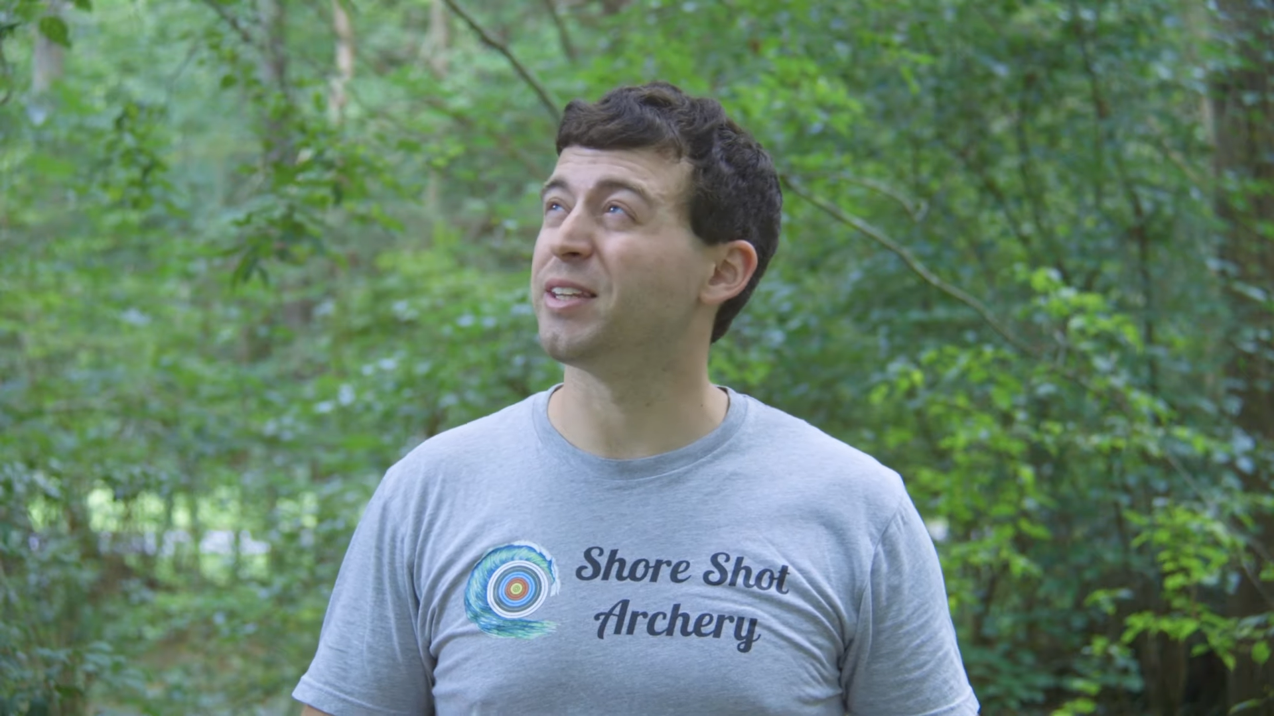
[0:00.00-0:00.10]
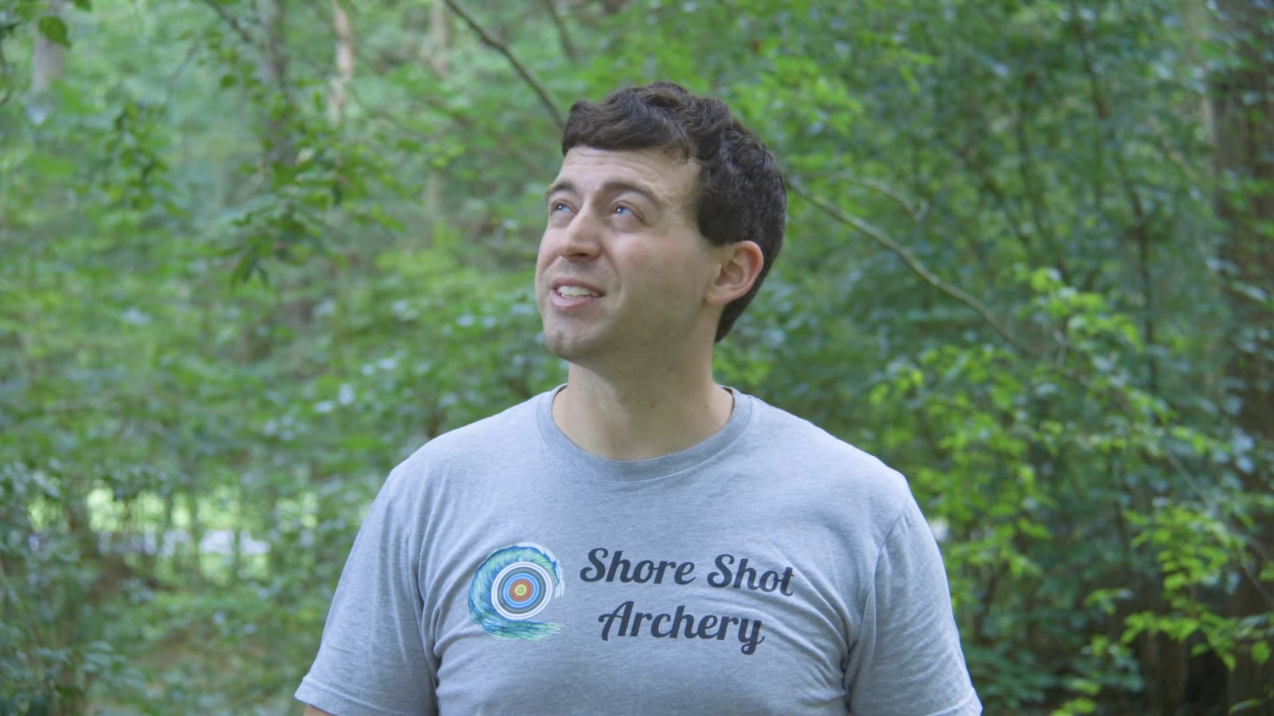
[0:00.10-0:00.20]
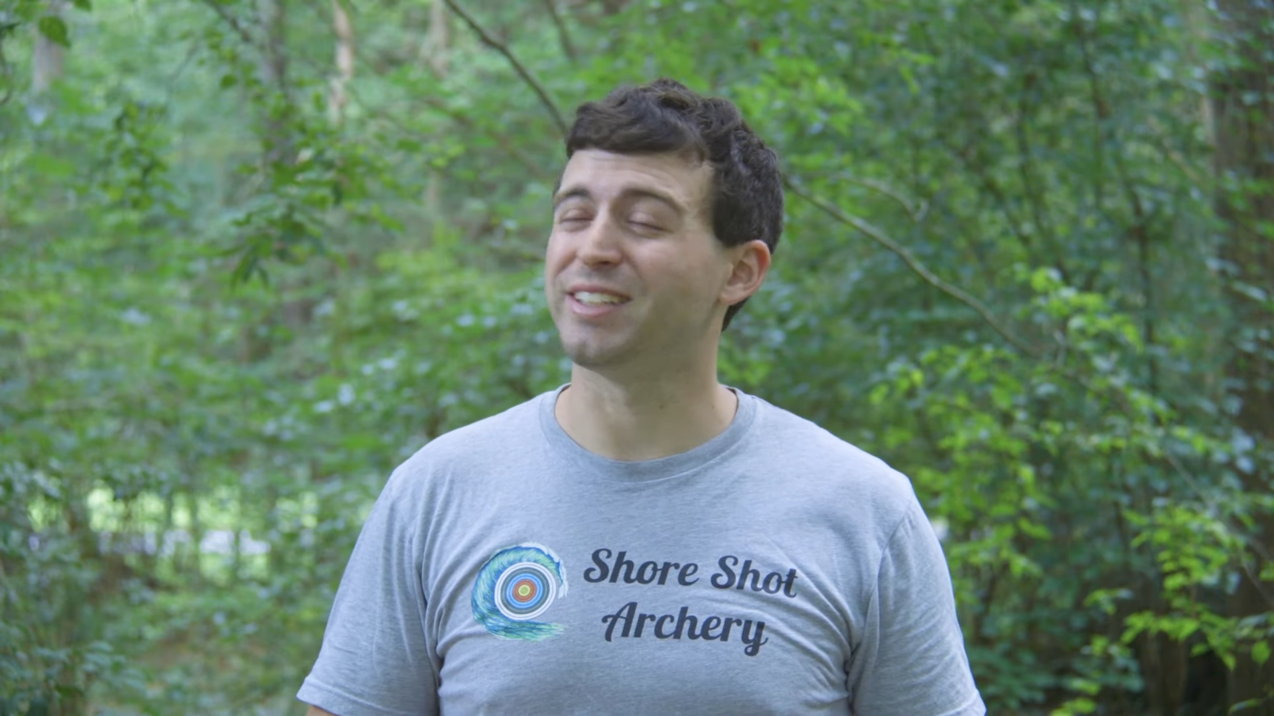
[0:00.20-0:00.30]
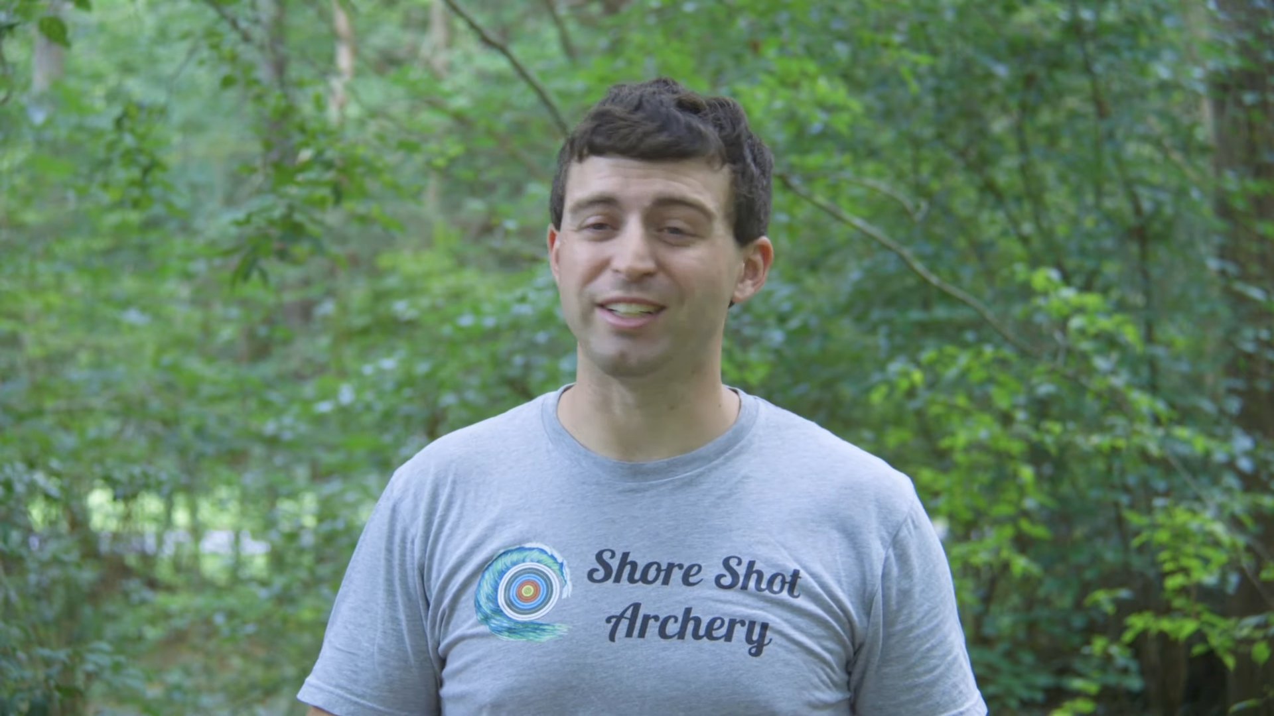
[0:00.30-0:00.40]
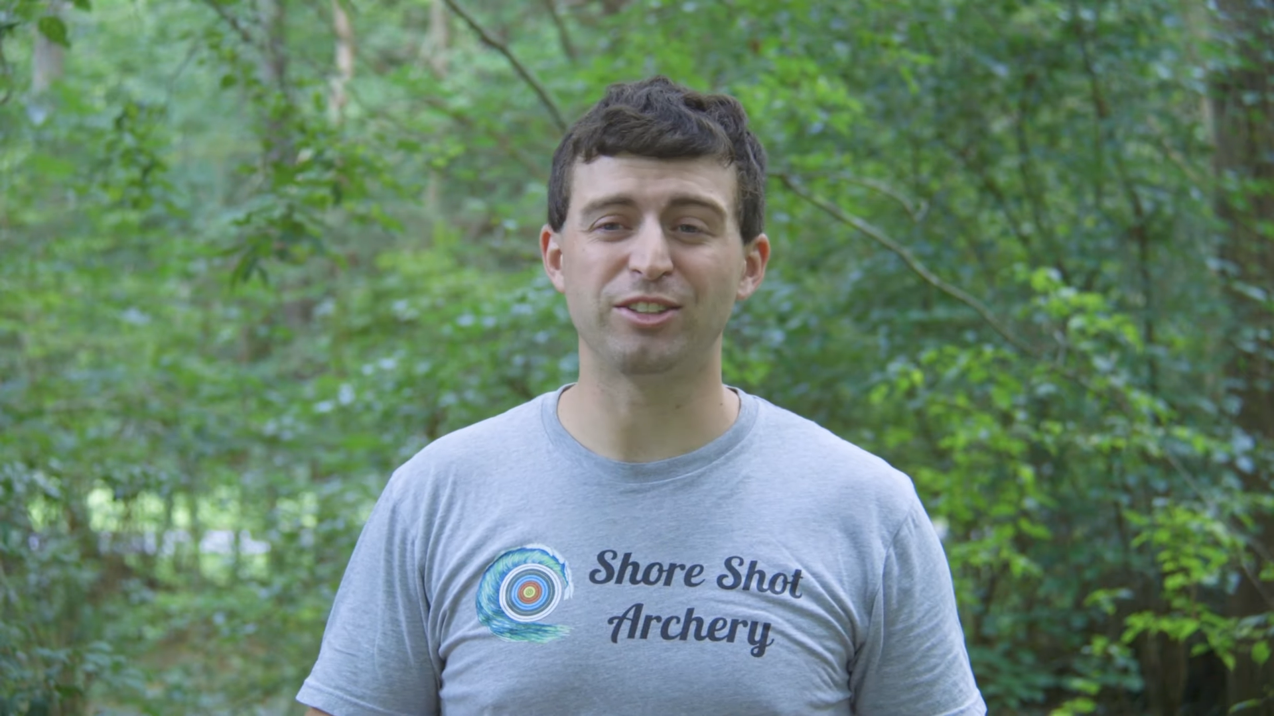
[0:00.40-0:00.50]

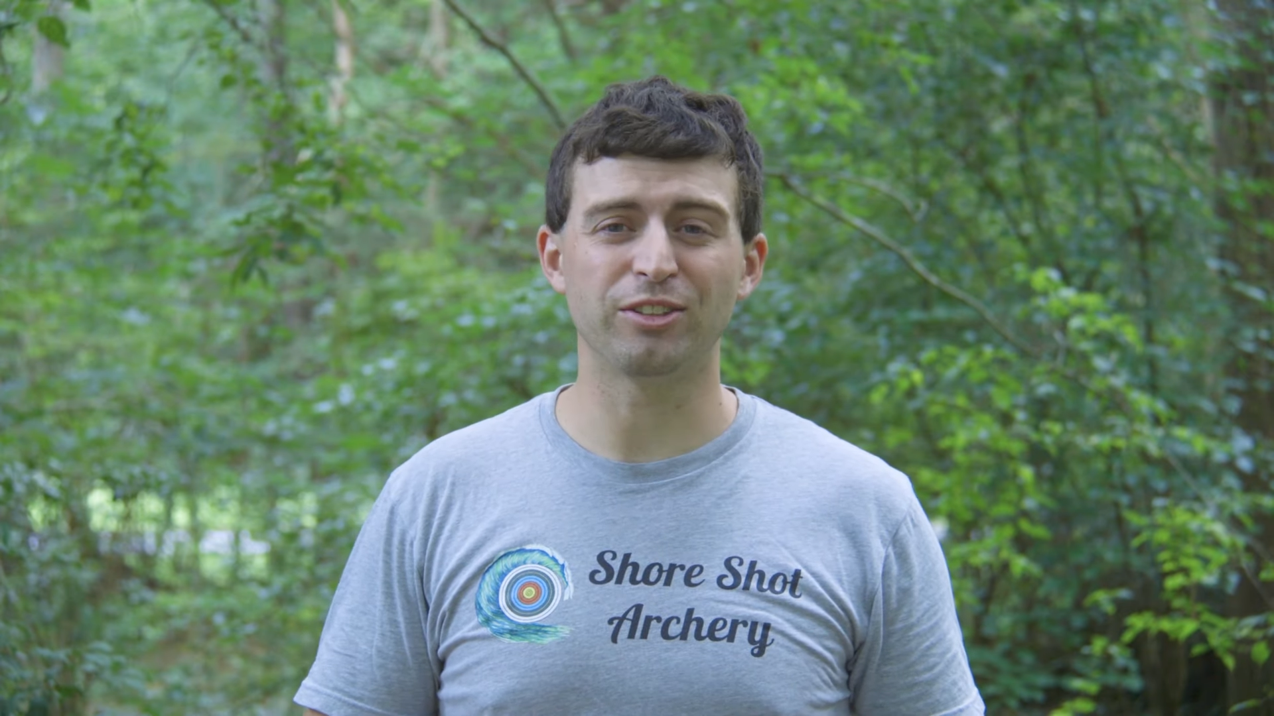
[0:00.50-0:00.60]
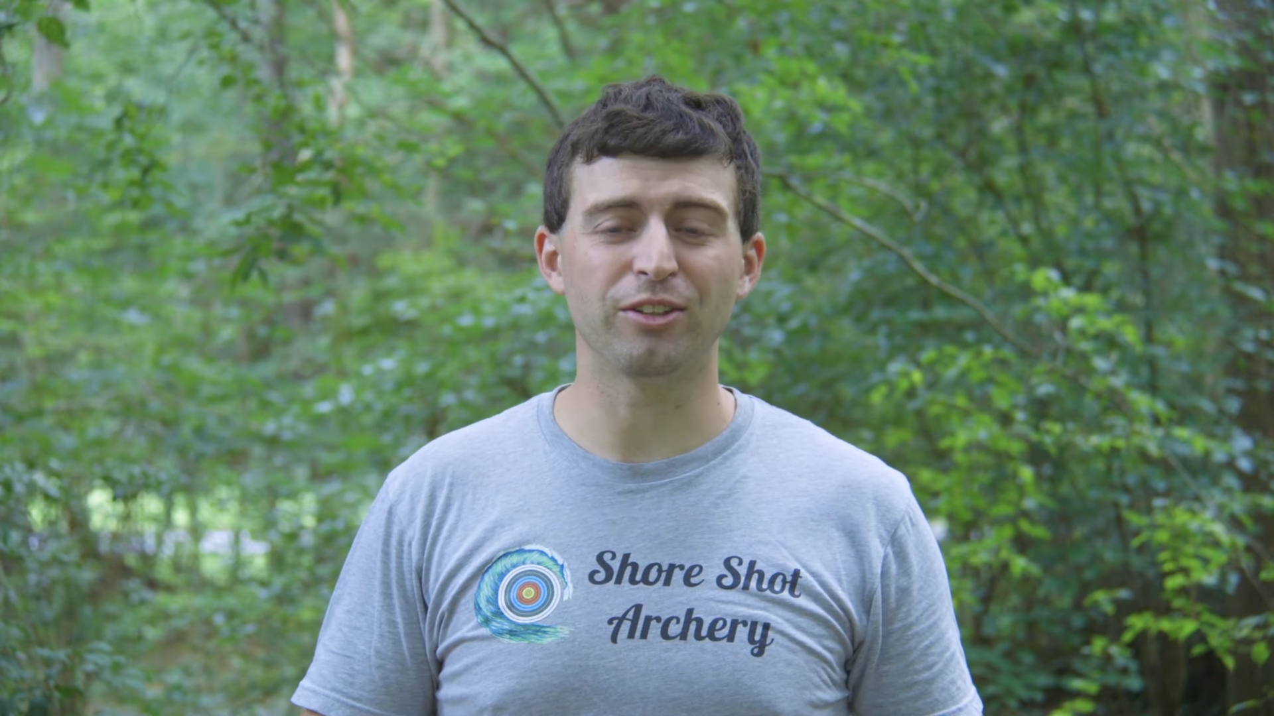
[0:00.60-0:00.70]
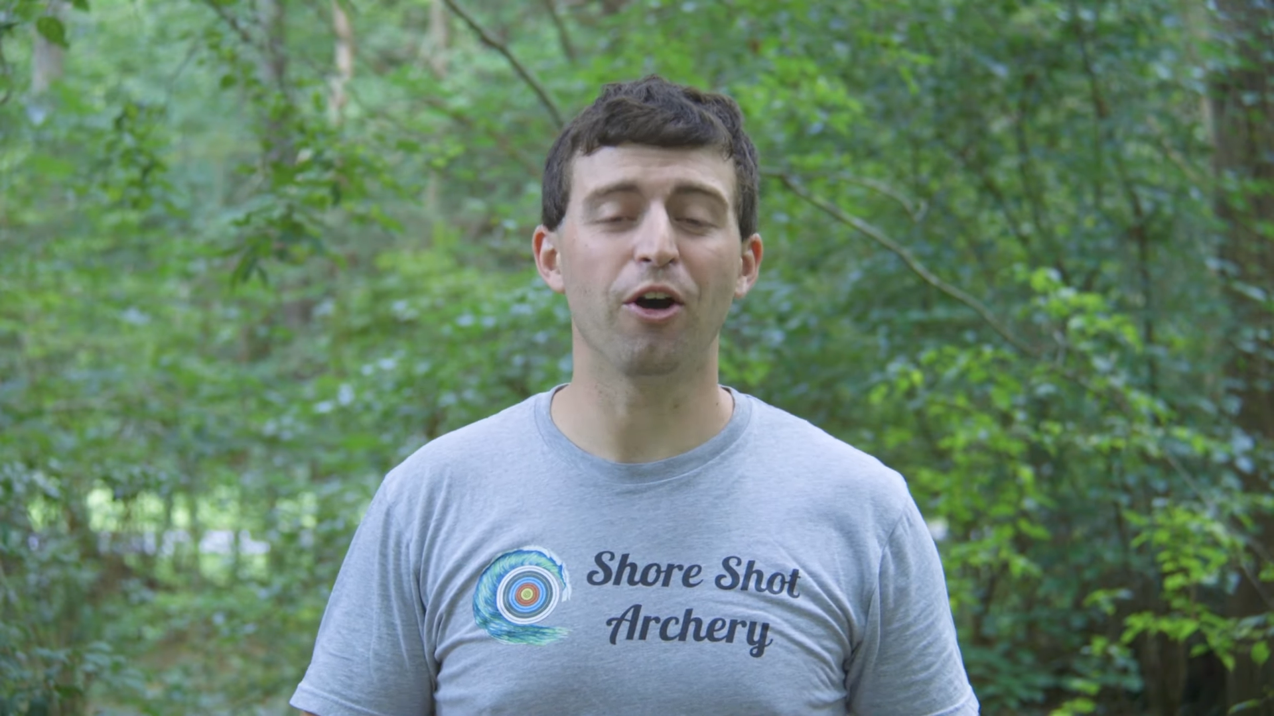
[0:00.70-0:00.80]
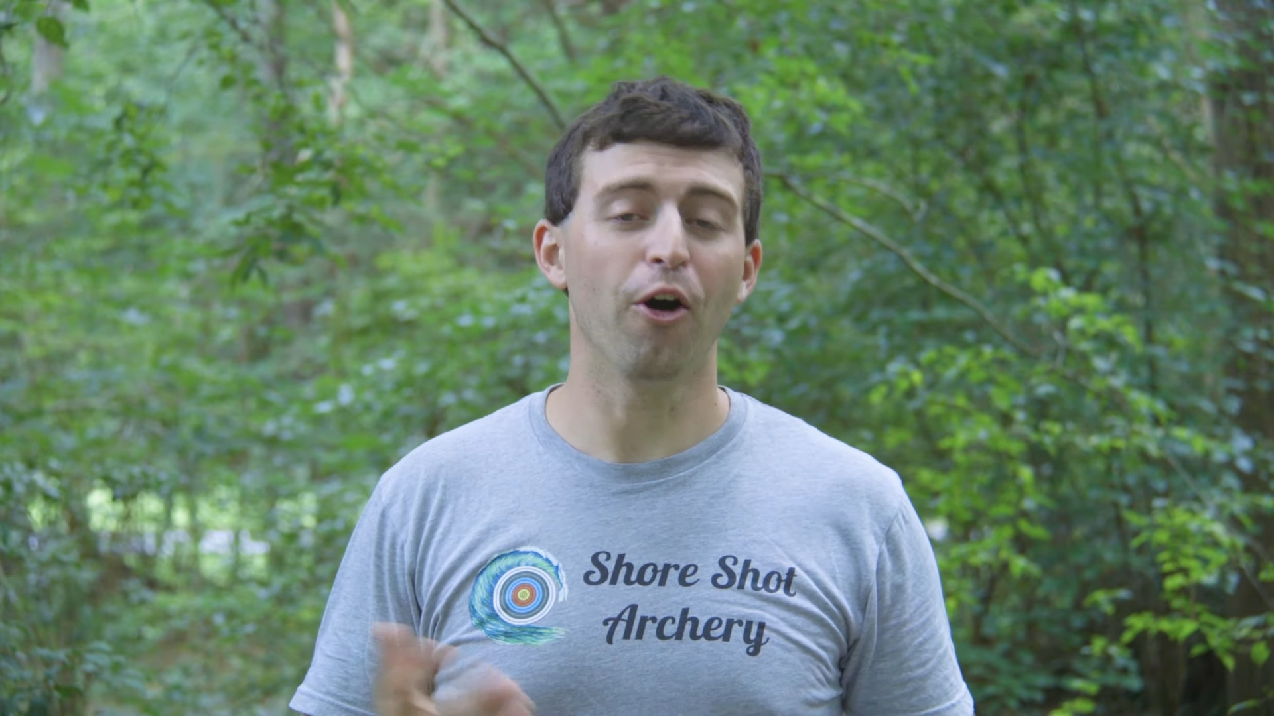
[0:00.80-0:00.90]
this and it's